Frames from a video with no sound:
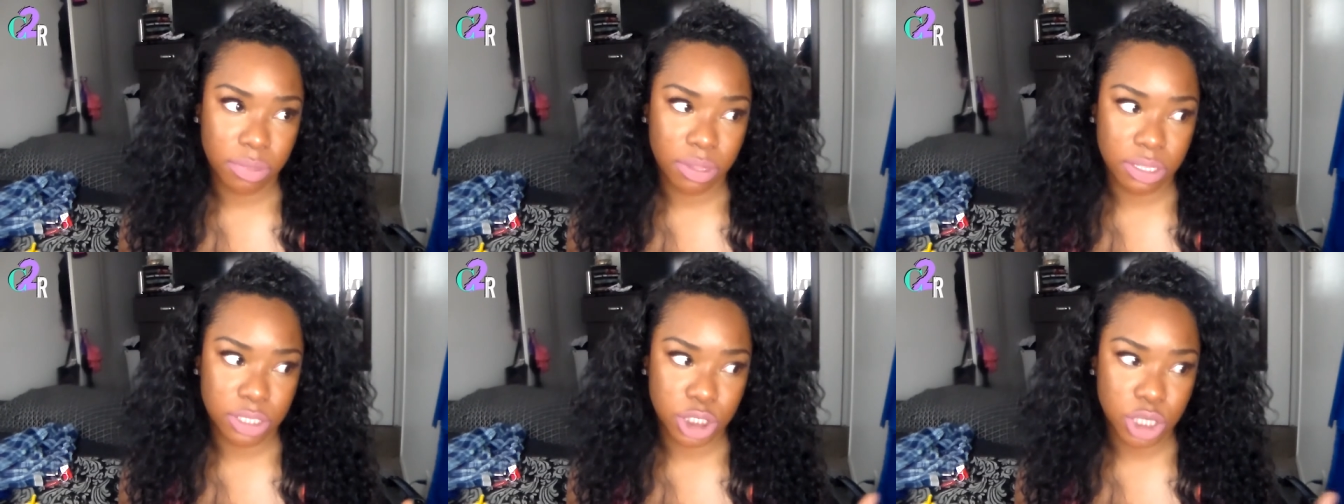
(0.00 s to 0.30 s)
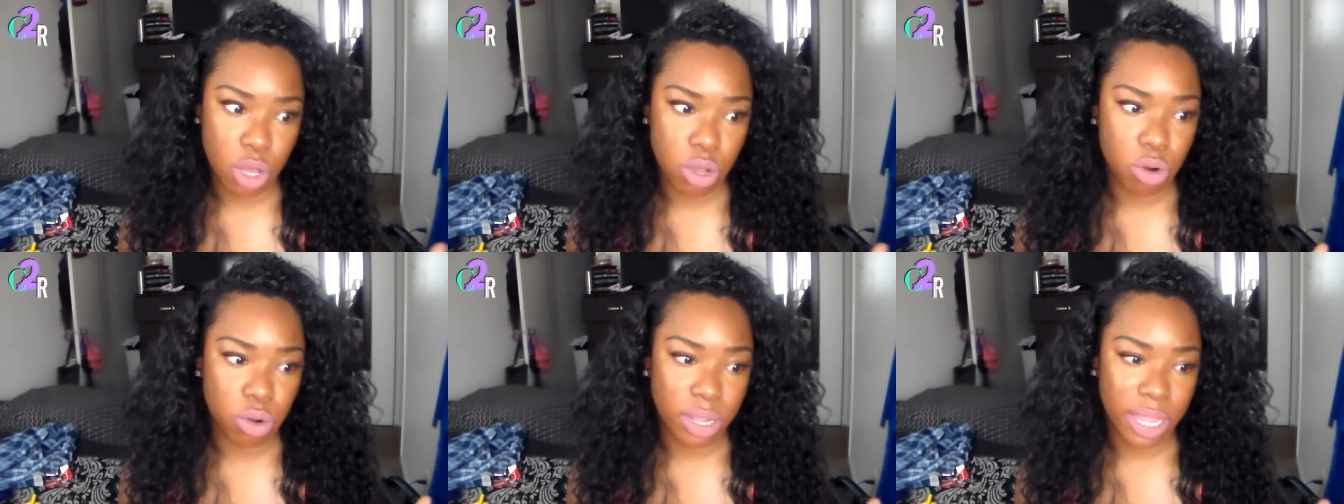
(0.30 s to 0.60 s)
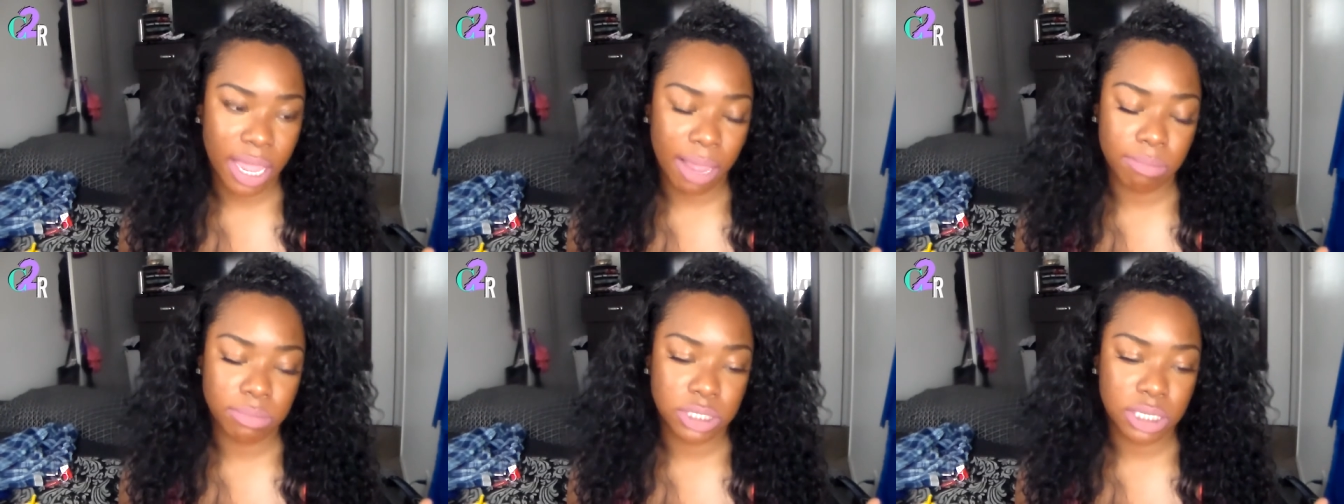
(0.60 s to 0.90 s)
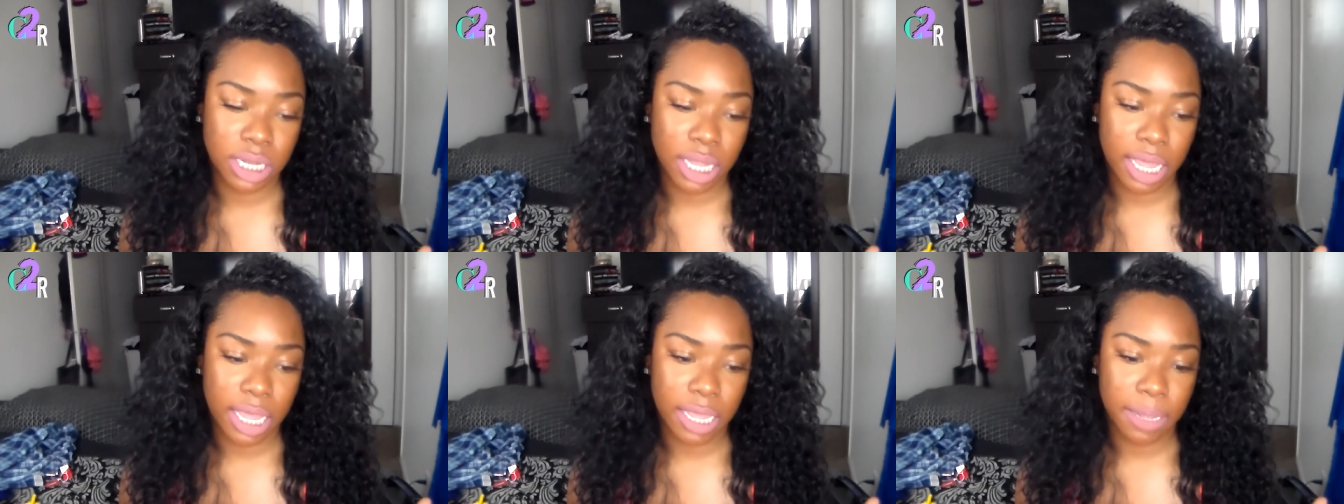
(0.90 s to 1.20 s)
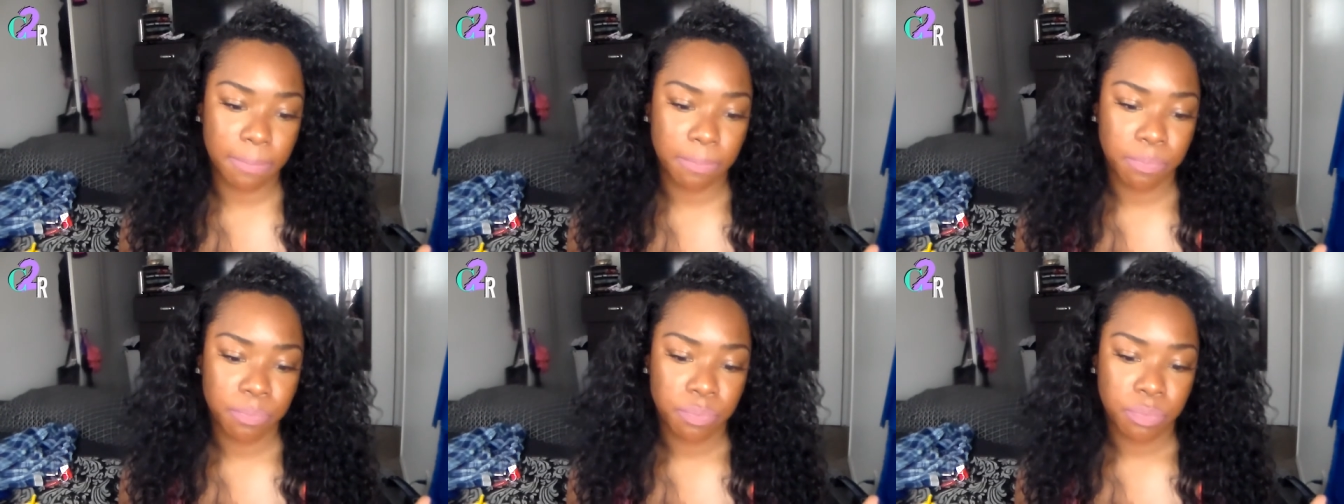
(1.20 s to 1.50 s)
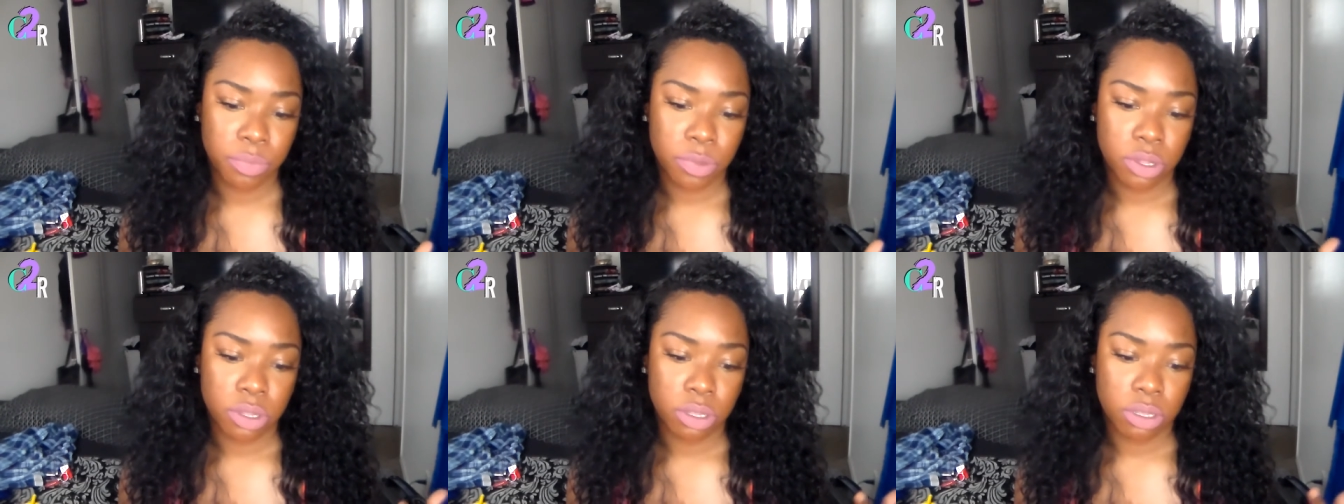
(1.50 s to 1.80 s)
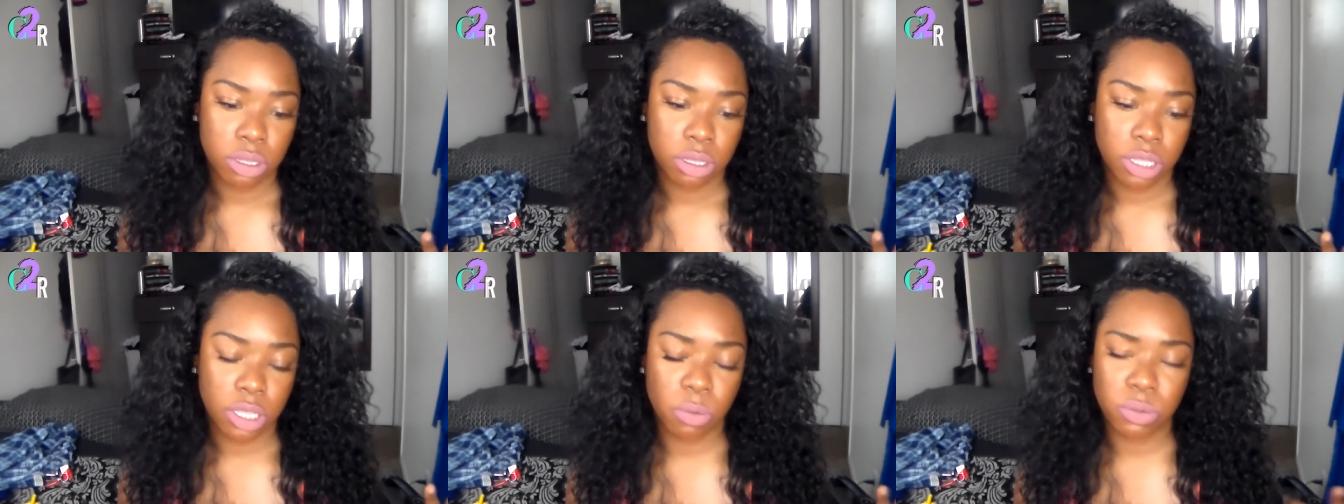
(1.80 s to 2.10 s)
the total came to like,
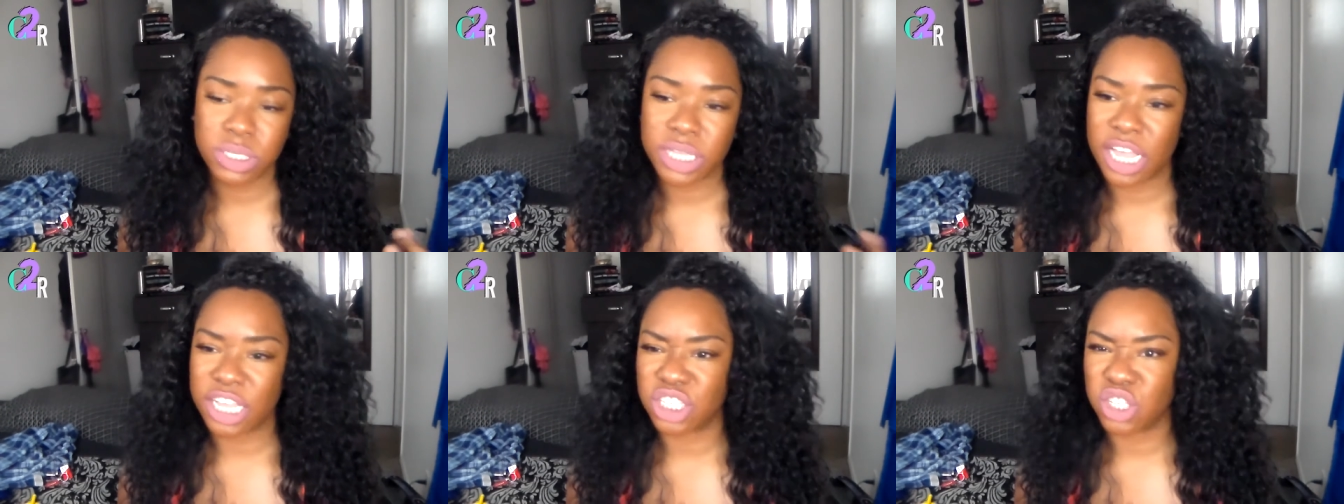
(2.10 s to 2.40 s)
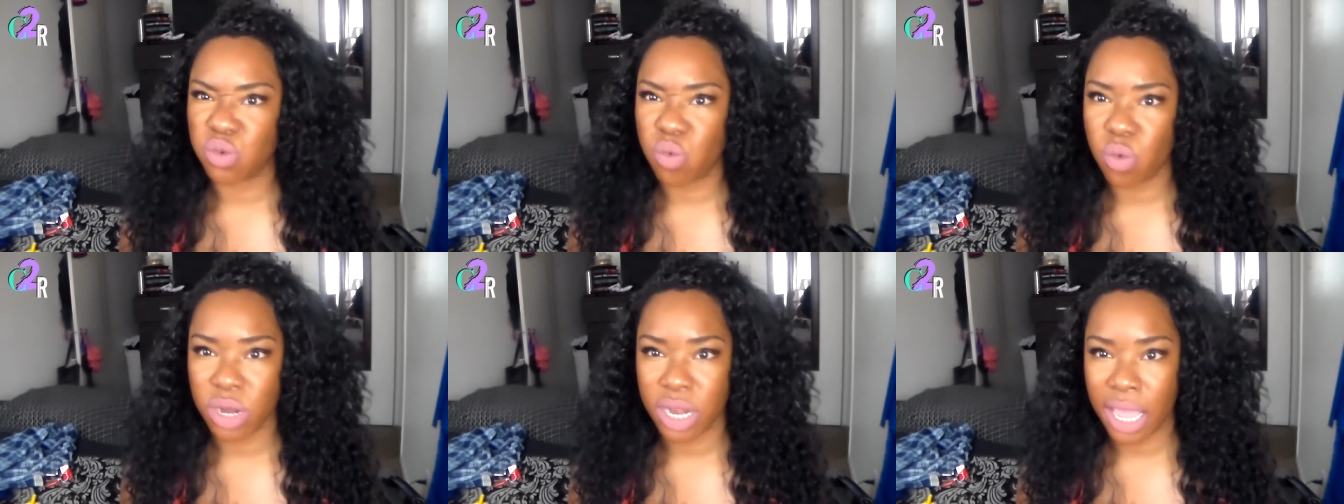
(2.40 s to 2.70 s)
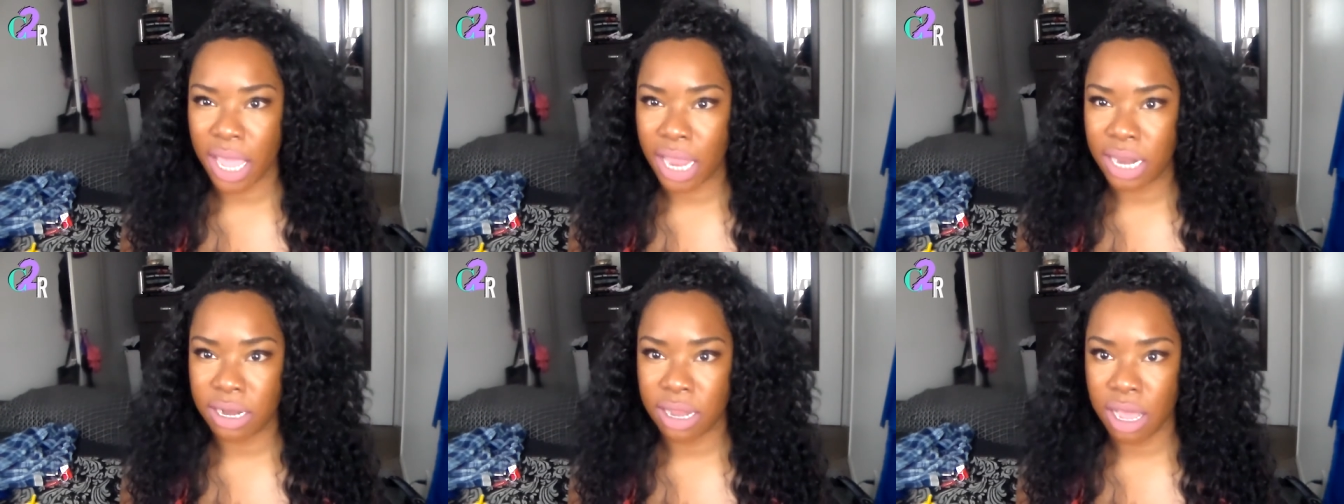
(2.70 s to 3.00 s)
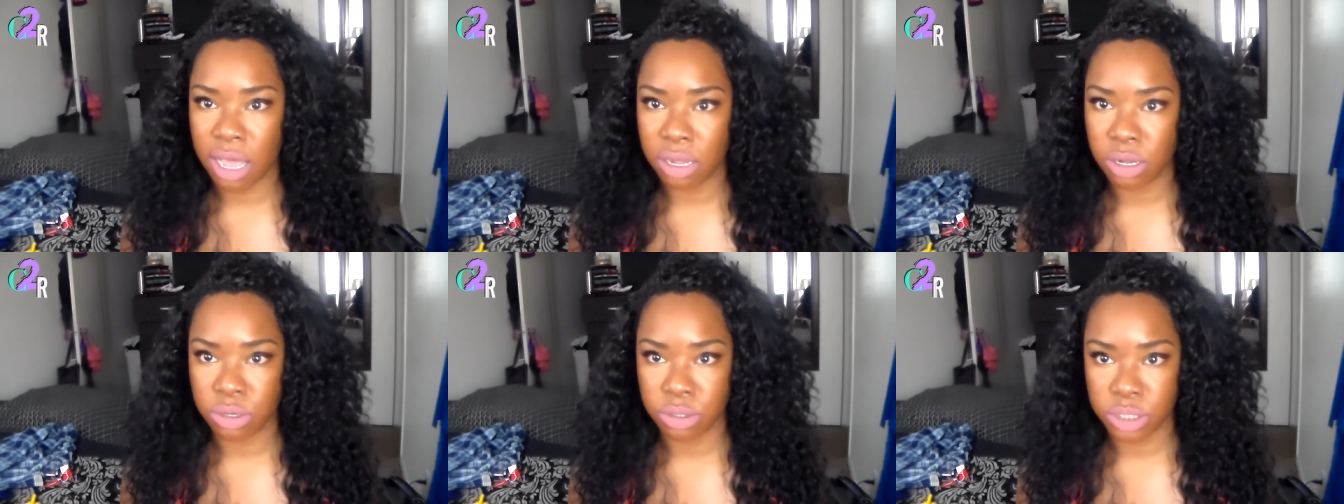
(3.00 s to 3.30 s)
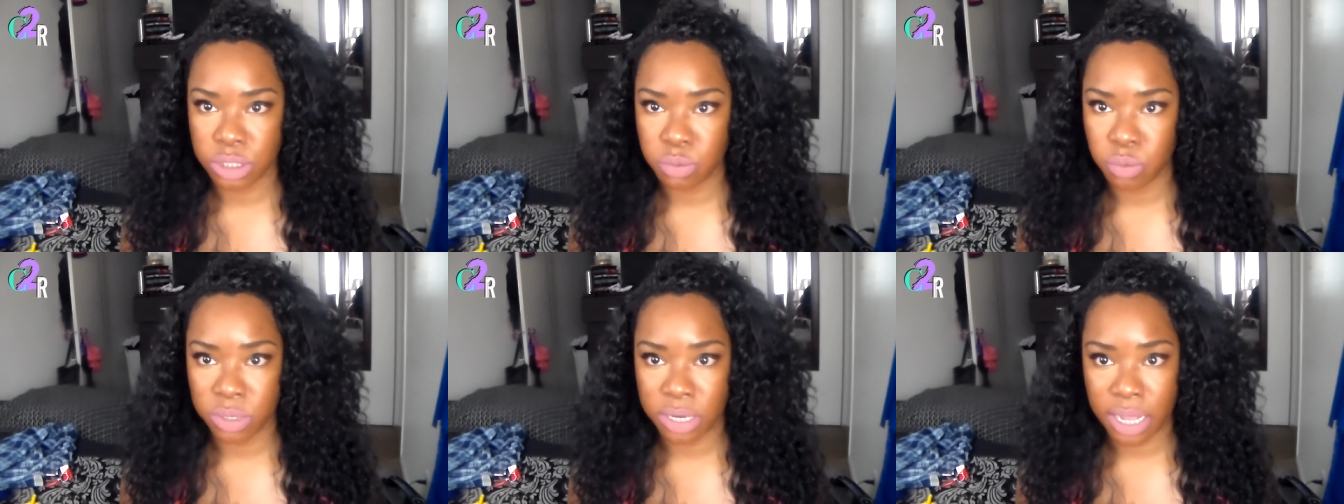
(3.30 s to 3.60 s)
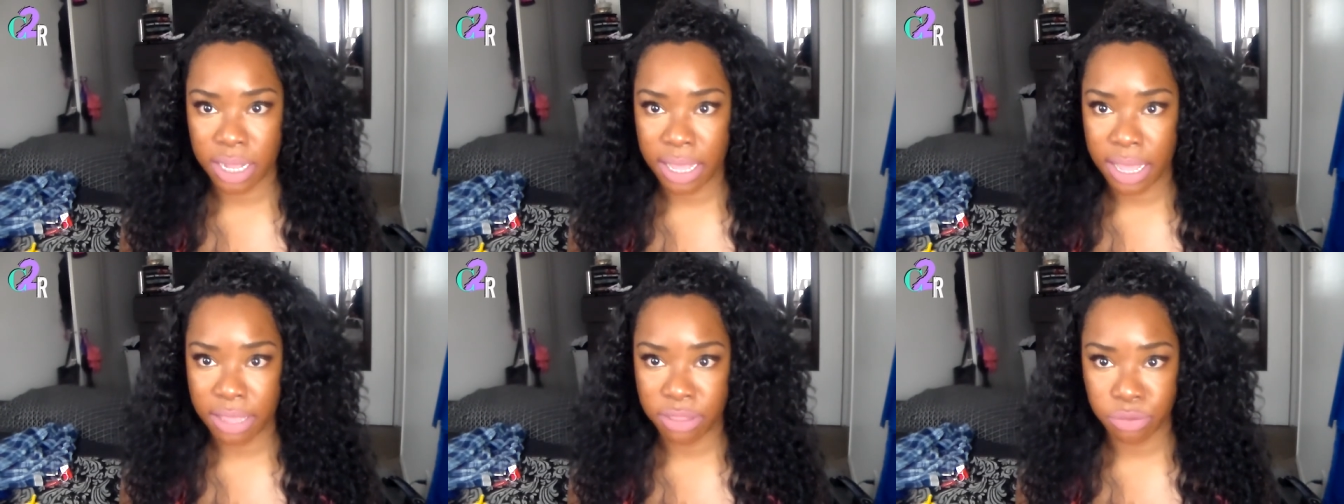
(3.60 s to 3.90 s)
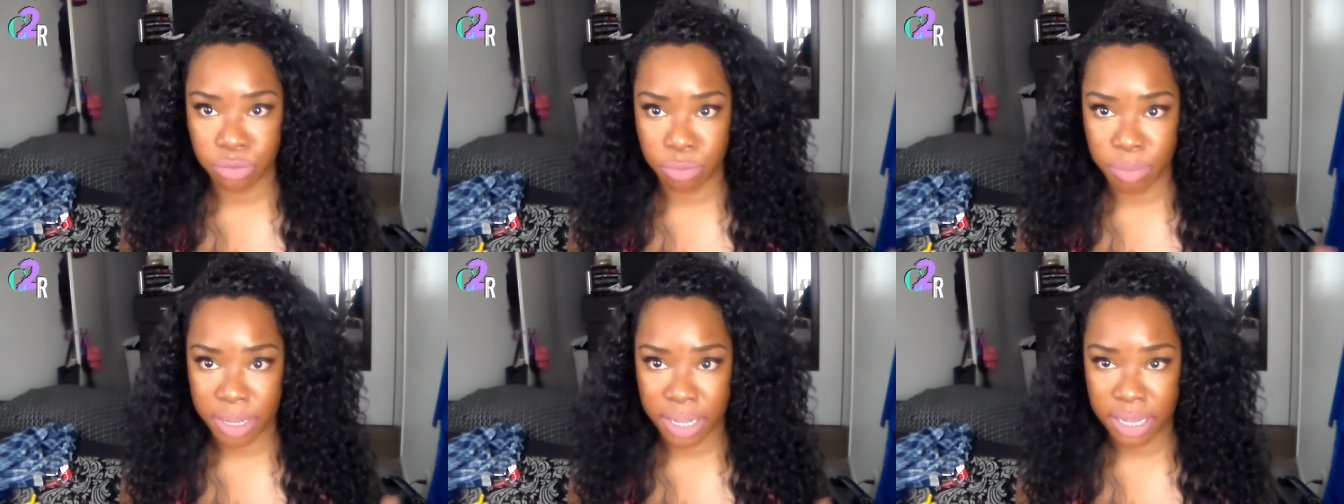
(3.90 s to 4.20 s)
it was like twenty-eight dollars when I got
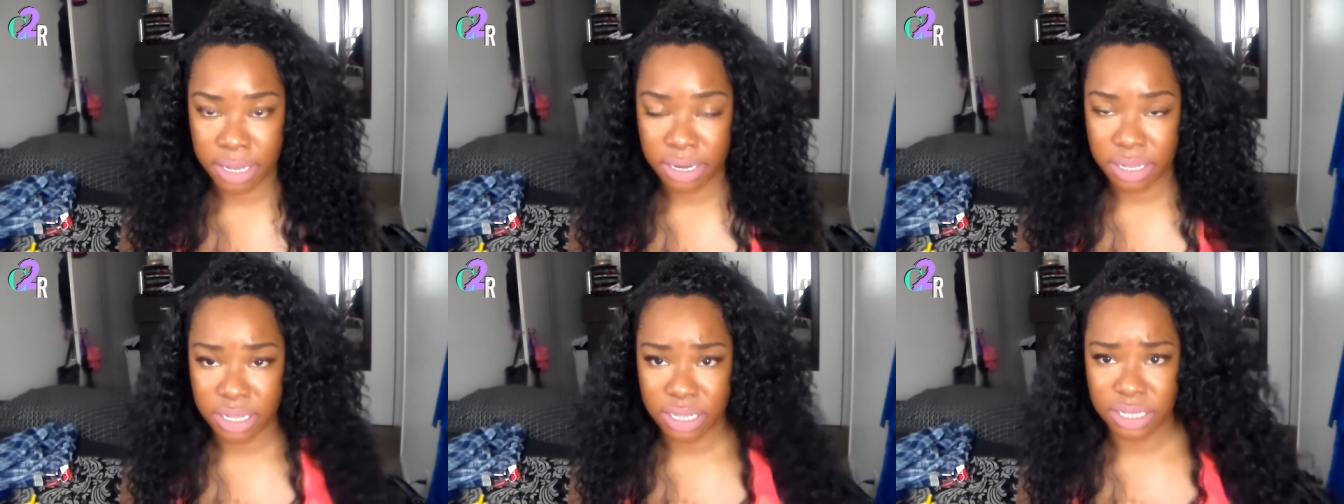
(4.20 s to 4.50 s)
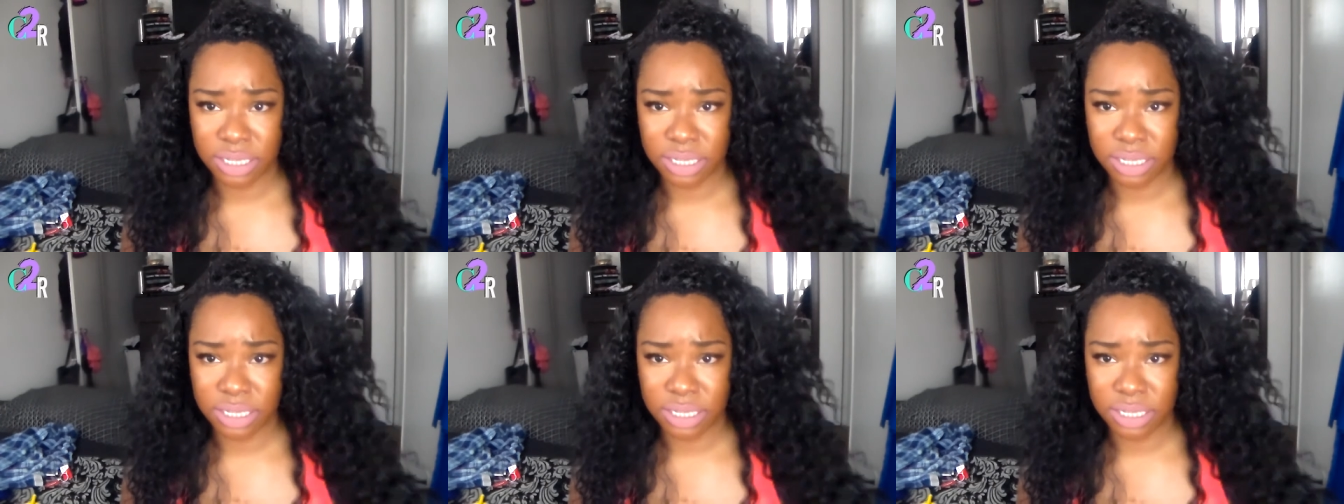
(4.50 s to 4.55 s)
through buying it.